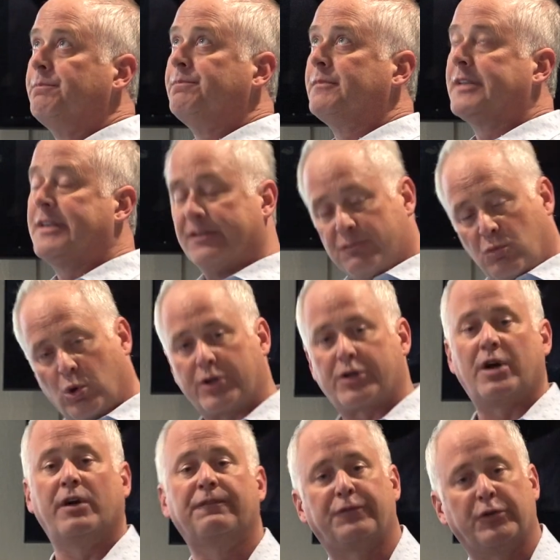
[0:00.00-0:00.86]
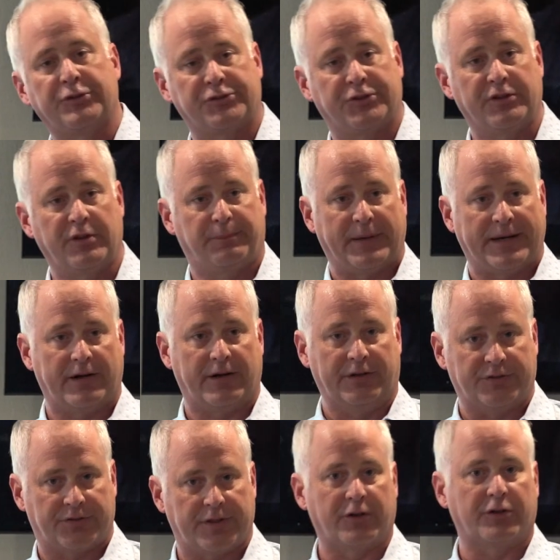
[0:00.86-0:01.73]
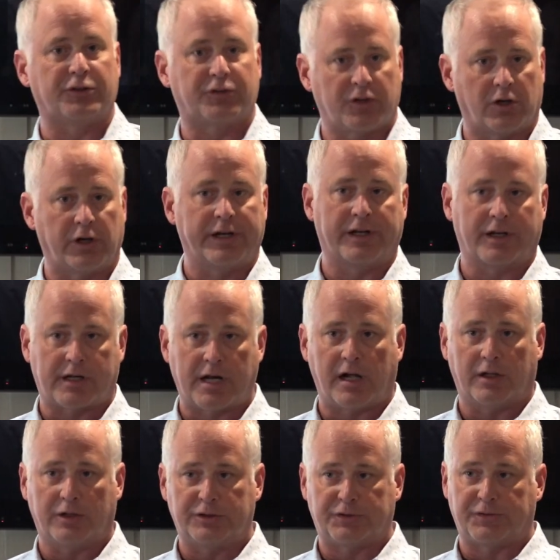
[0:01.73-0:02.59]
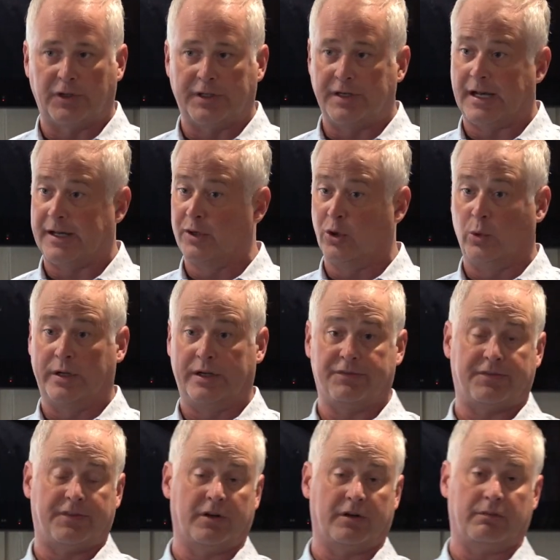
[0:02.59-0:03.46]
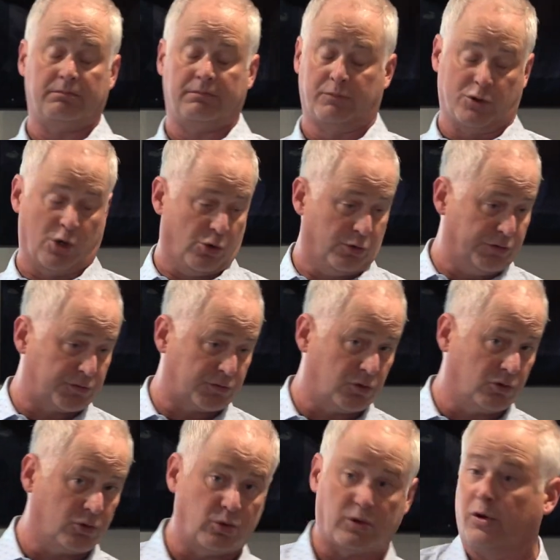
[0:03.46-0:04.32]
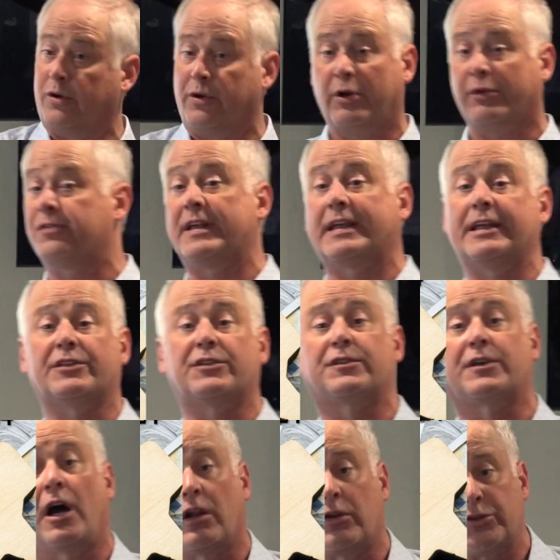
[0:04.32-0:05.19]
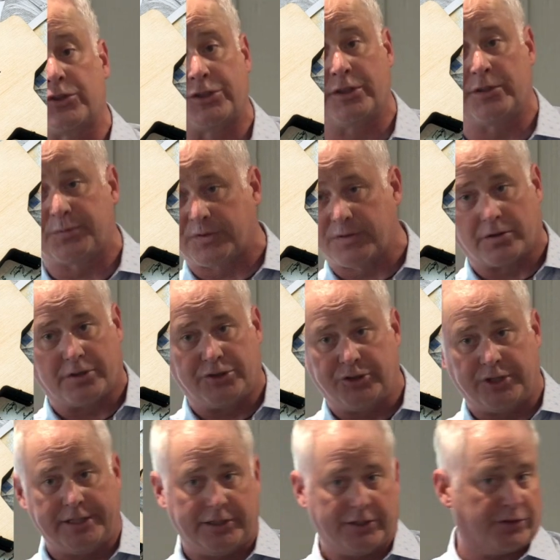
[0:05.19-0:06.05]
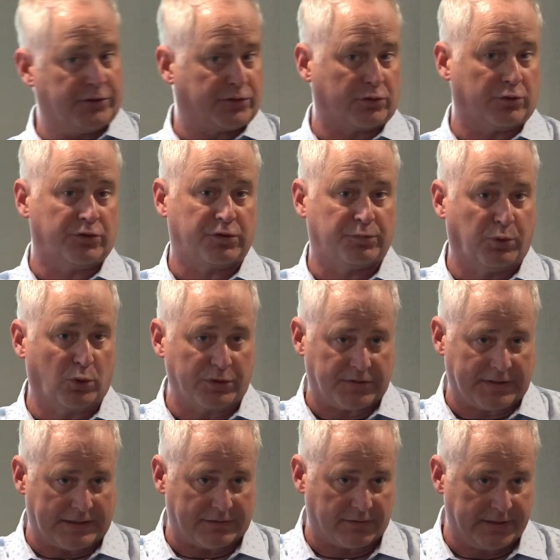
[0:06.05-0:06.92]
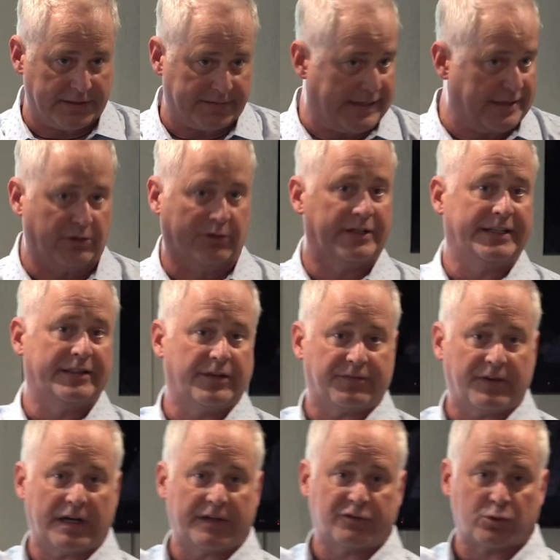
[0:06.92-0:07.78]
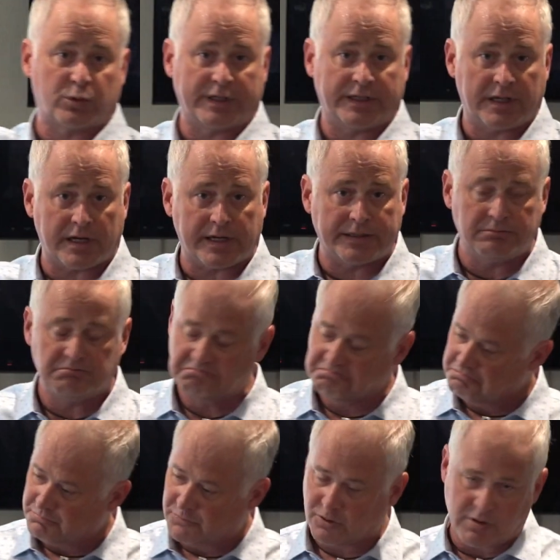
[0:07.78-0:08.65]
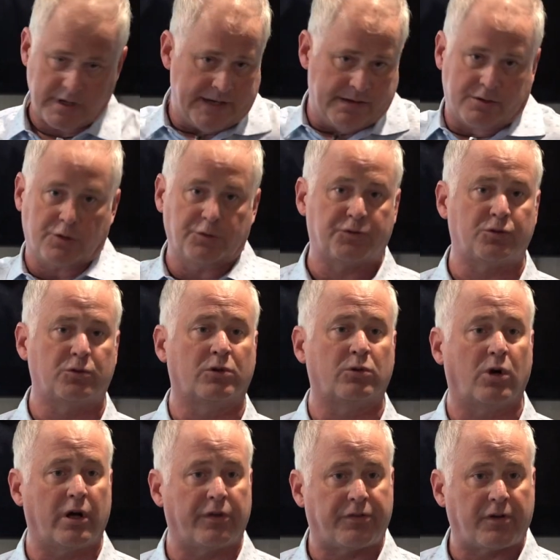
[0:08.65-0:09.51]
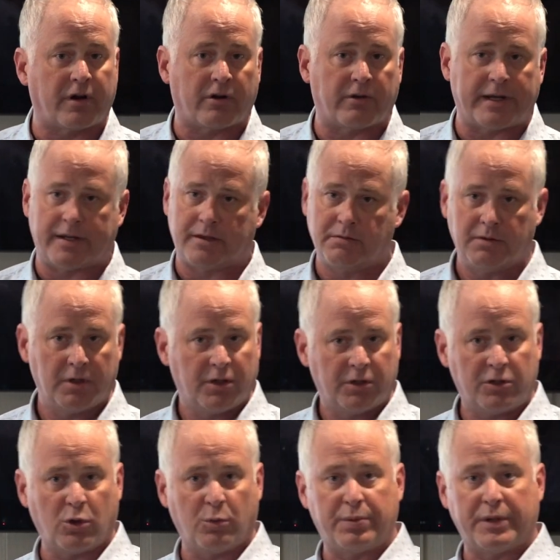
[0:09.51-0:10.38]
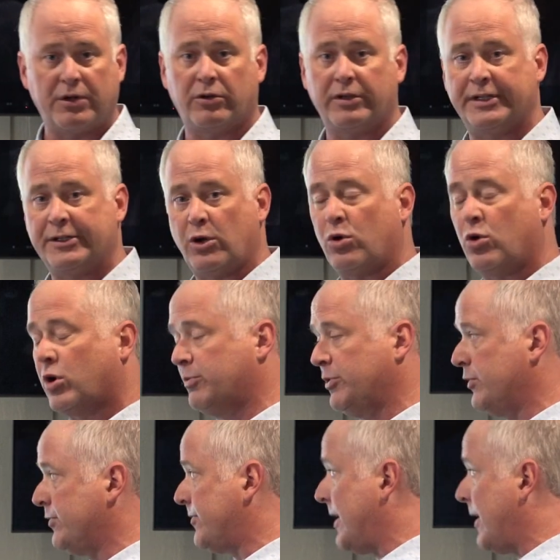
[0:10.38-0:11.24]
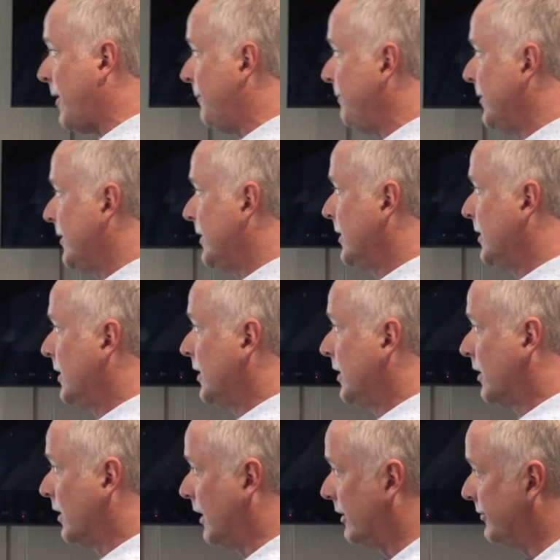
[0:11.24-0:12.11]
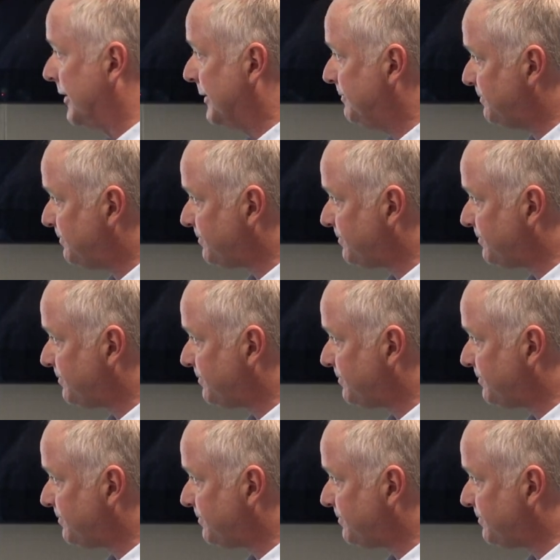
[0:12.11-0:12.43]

give more comfort to the parents that are starting a college fund, not knowing if they're go to school or if they get scholarships, they're a genius or a sports athlete, they don't need the 529. Great, goes to a Roth IRA. No penalty, no harm, no foul. Love it.